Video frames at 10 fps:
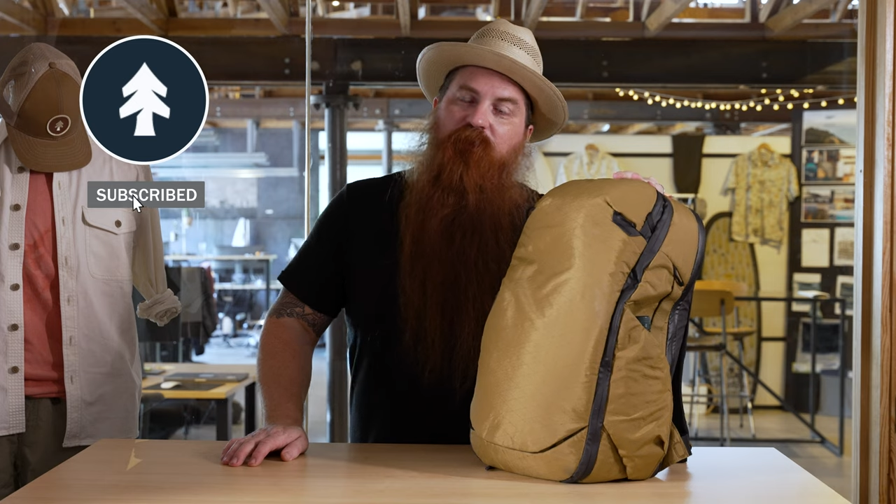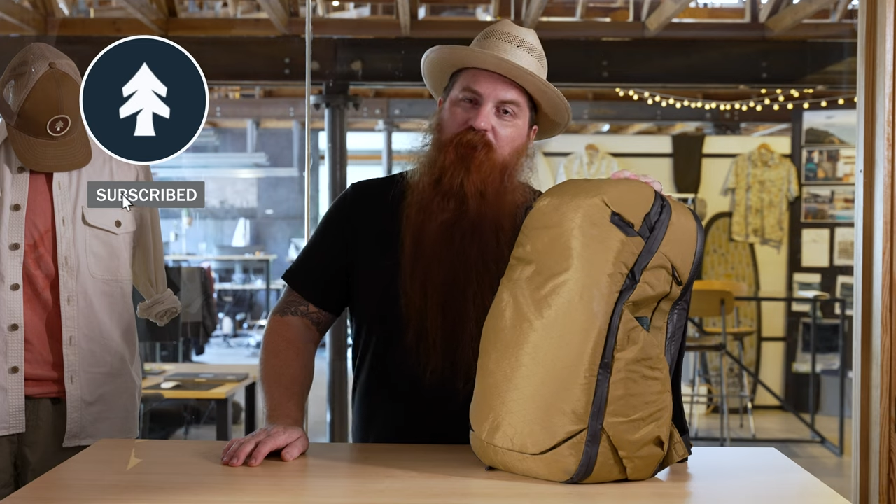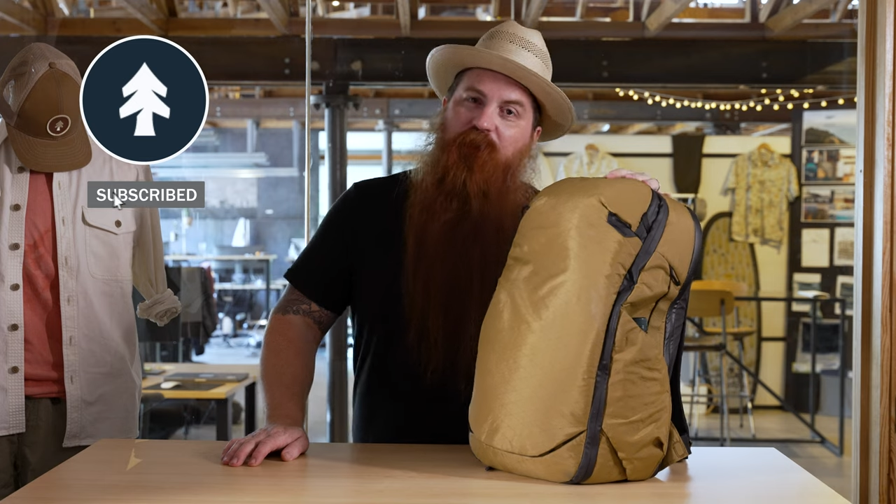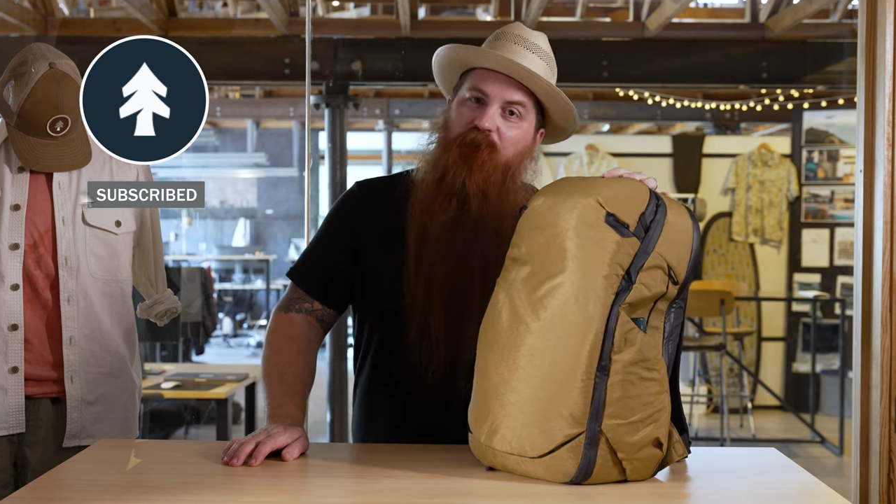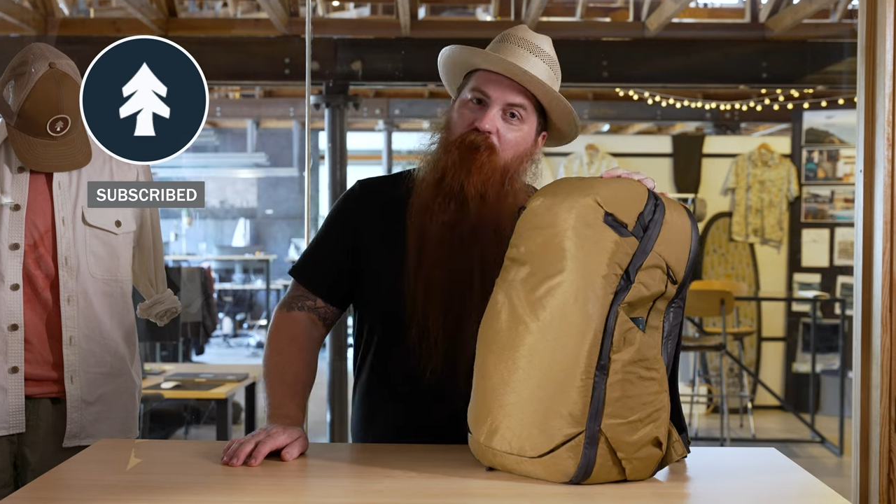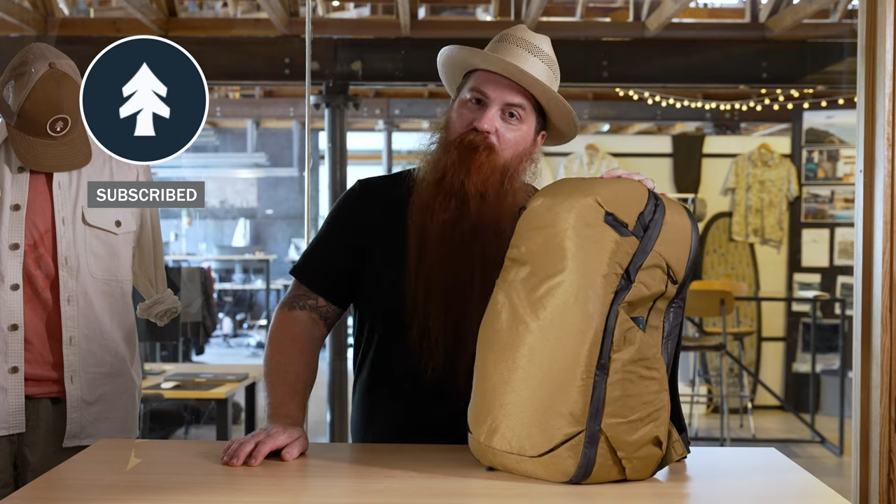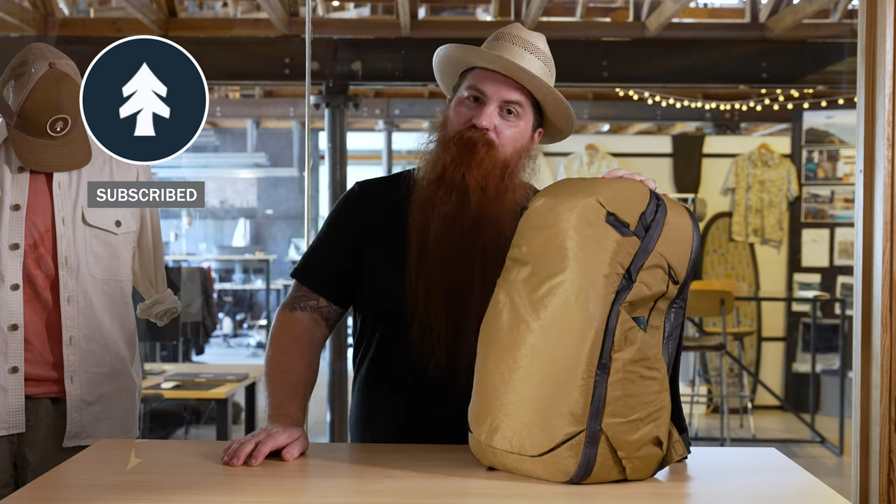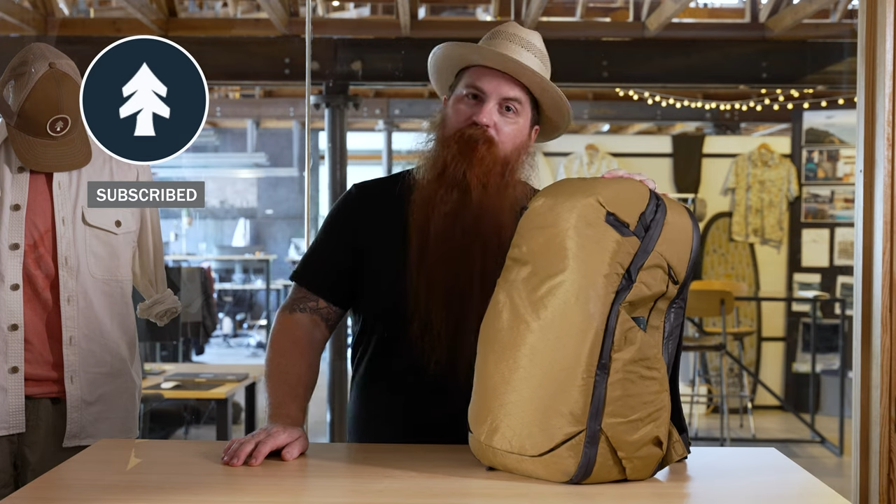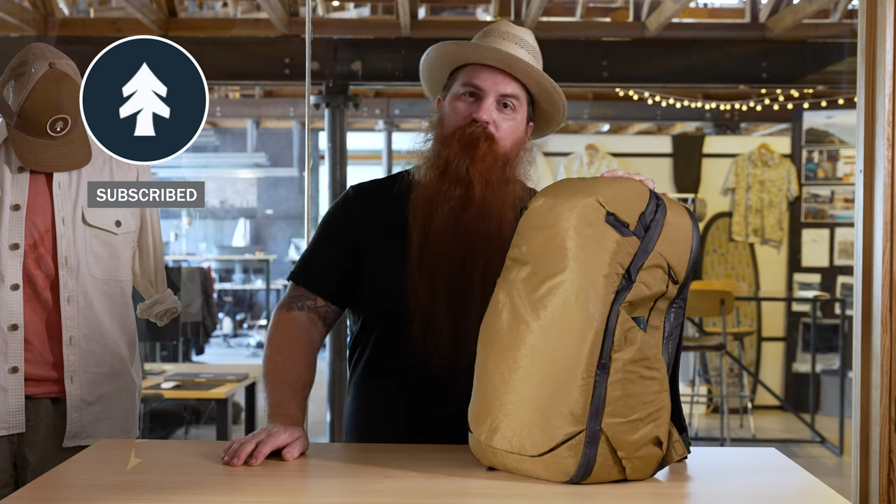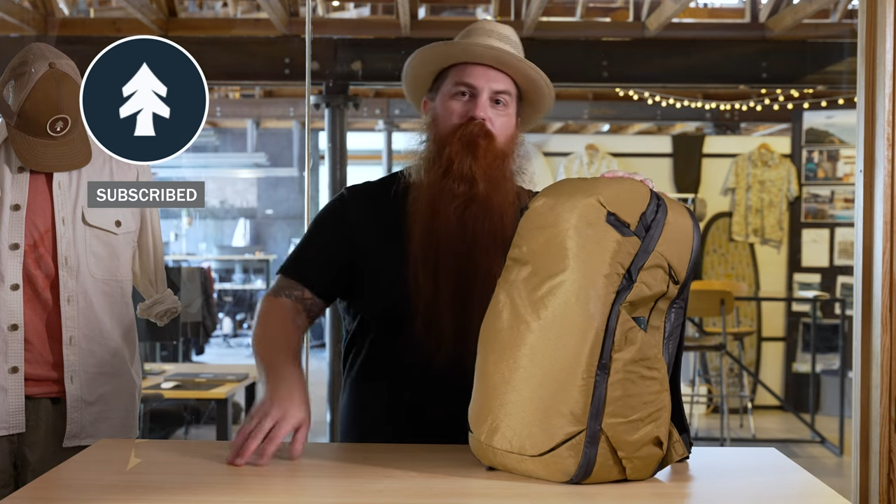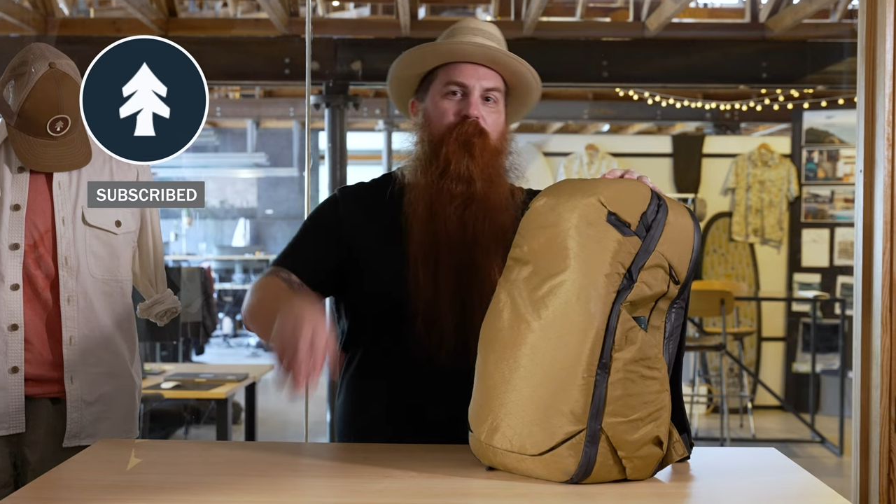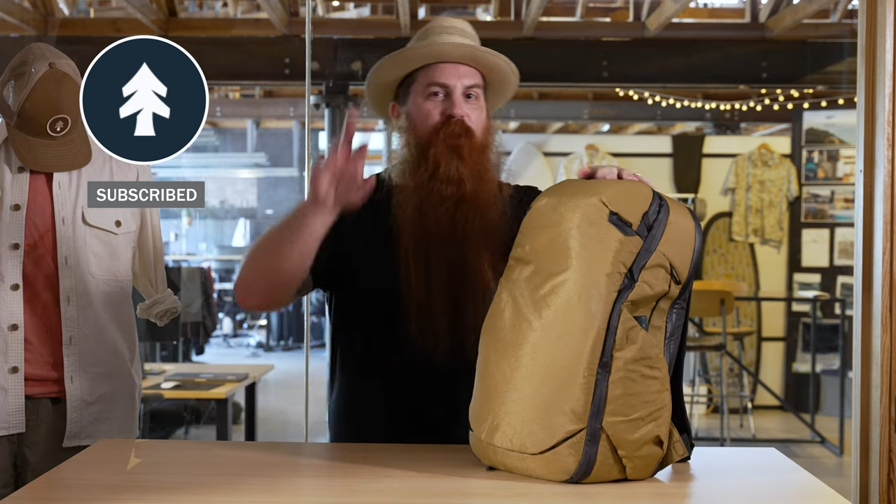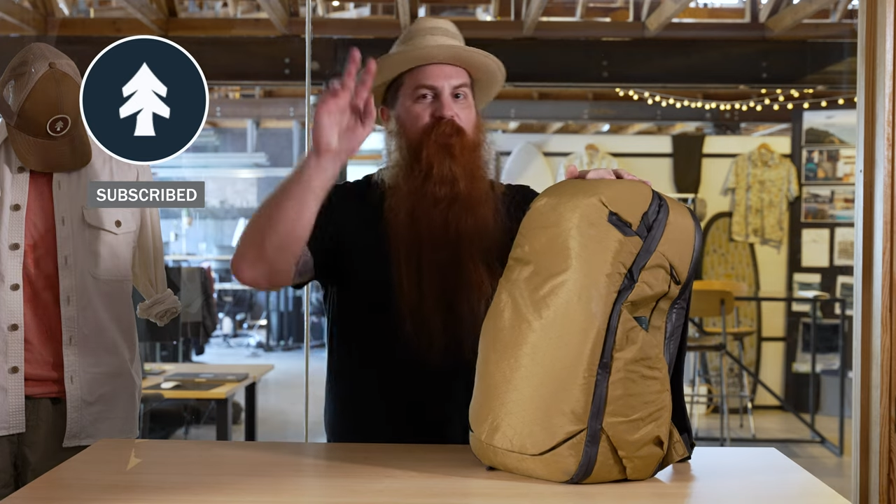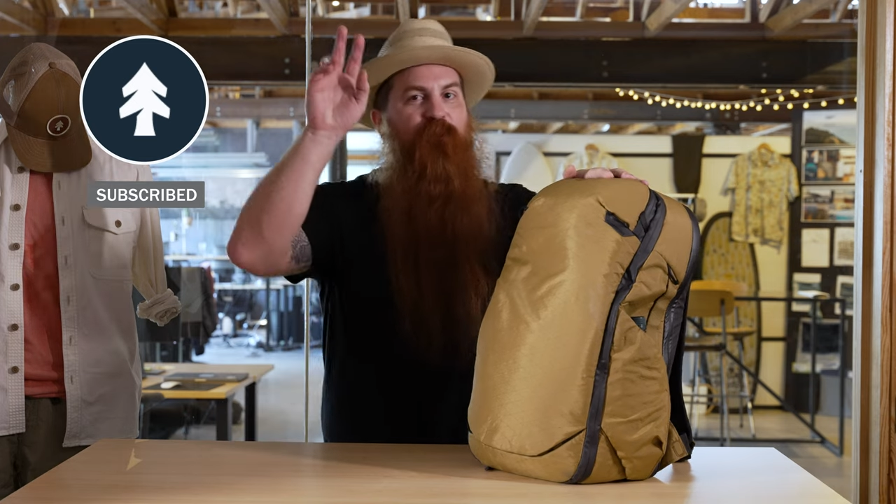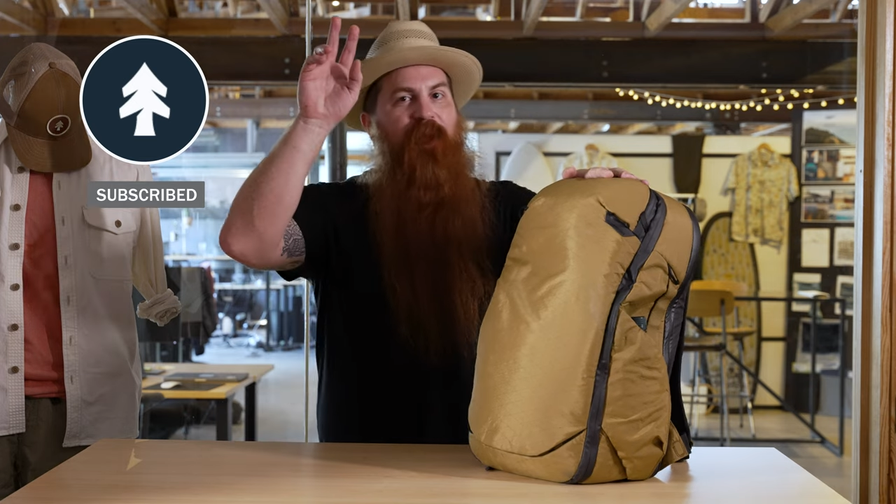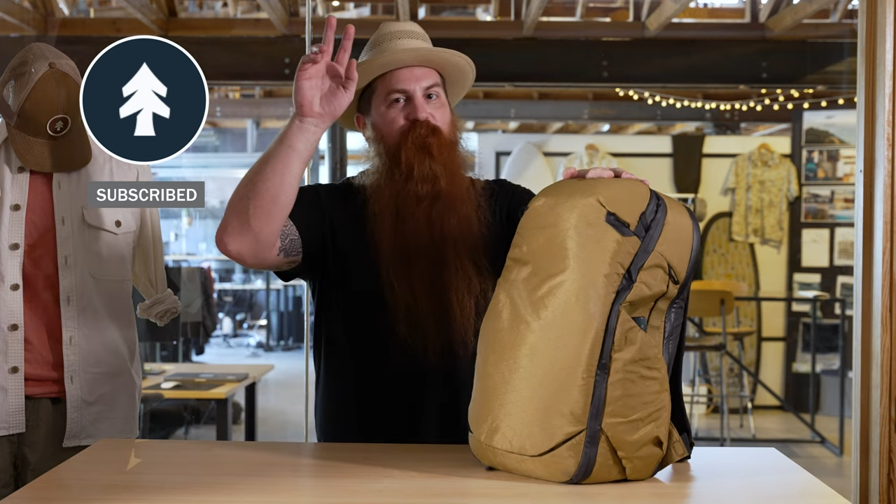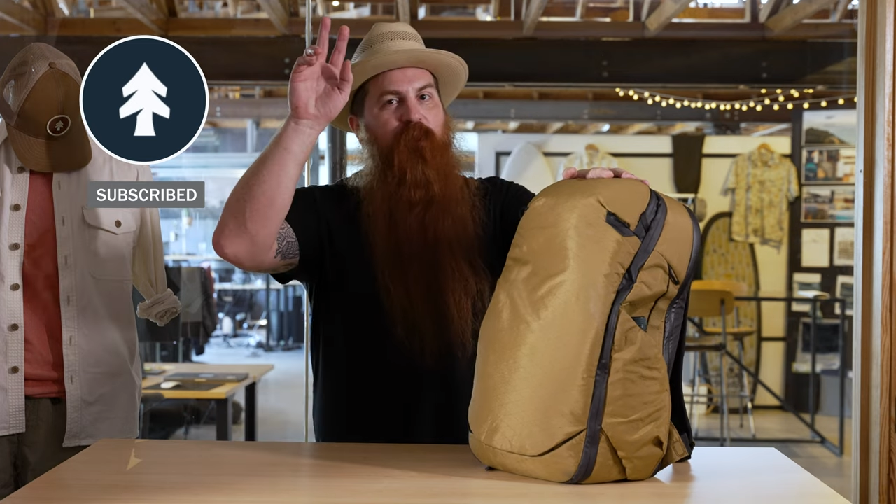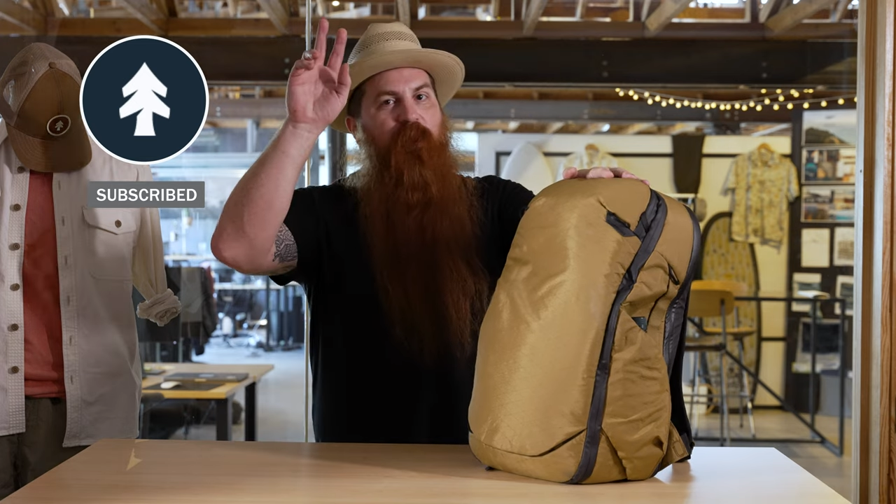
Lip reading: signing off. Thanks for having me,